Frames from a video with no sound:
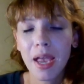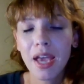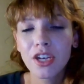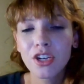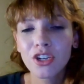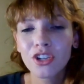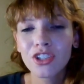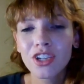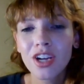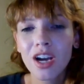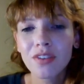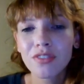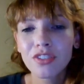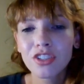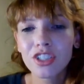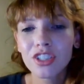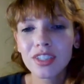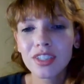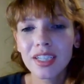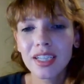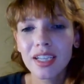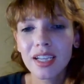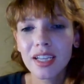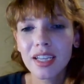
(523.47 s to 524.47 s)
And her
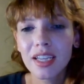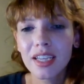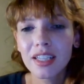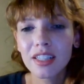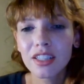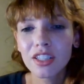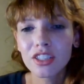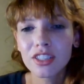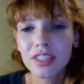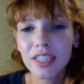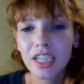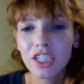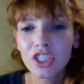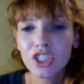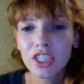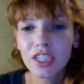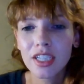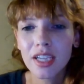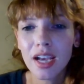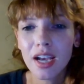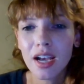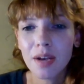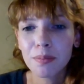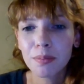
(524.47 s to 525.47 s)
cover, it looks like
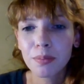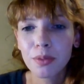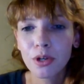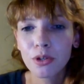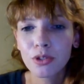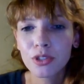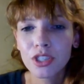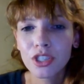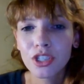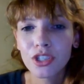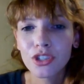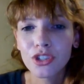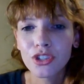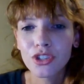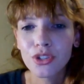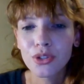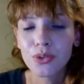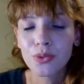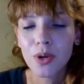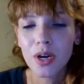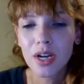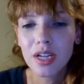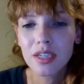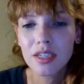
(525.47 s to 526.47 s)
she posted a
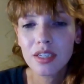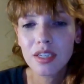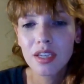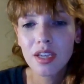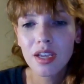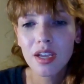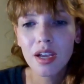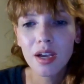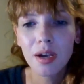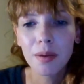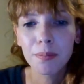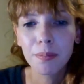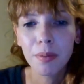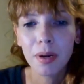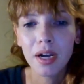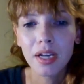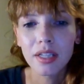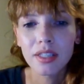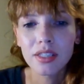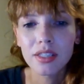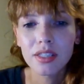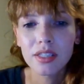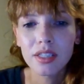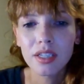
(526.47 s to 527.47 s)
new one,
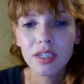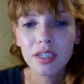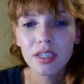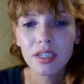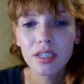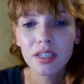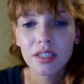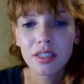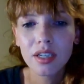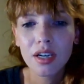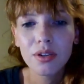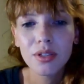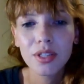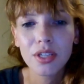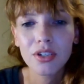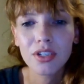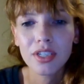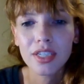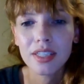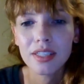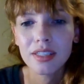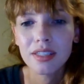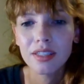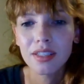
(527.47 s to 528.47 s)
but, oh,
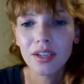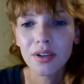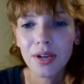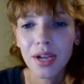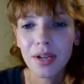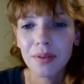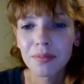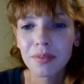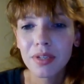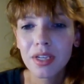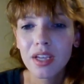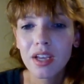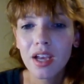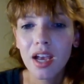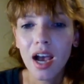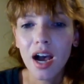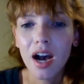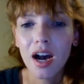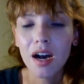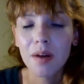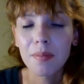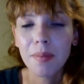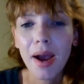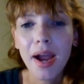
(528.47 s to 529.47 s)
there it is. Okay.
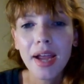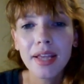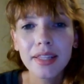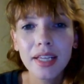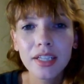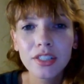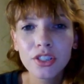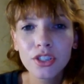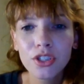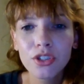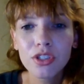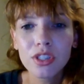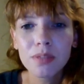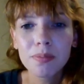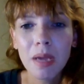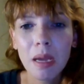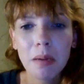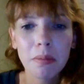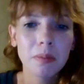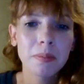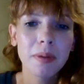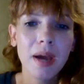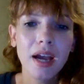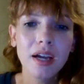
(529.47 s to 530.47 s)
I like to use a
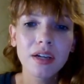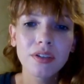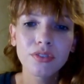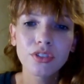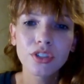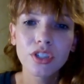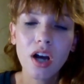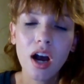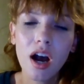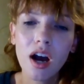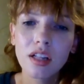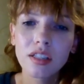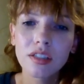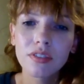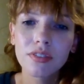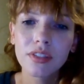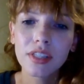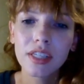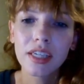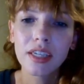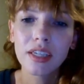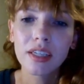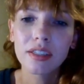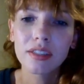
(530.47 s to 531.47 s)
paperback for all
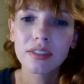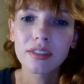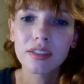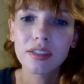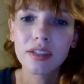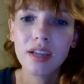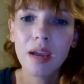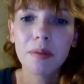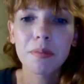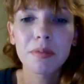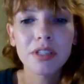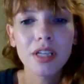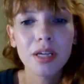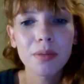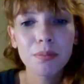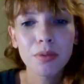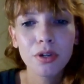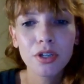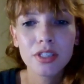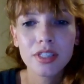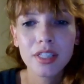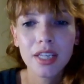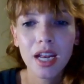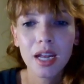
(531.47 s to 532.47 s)
of the Amazon
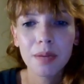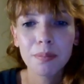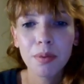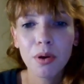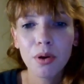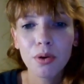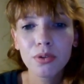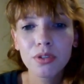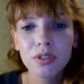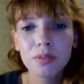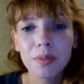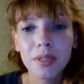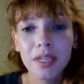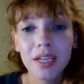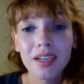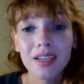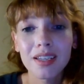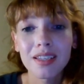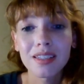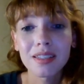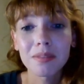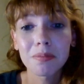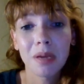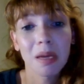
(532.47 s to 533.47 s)
books that I post
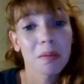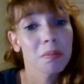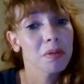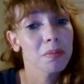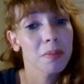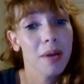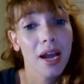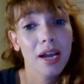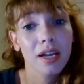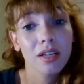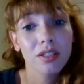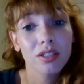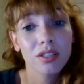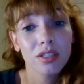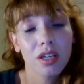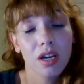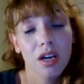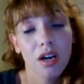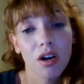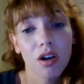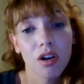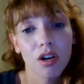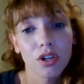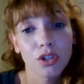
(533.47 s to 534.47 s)
because paperbacks
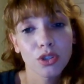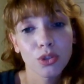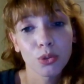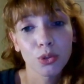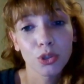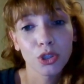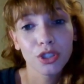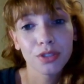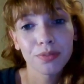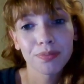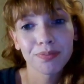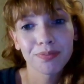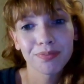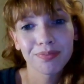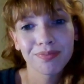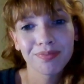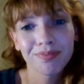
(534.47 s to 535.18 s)
are cooler.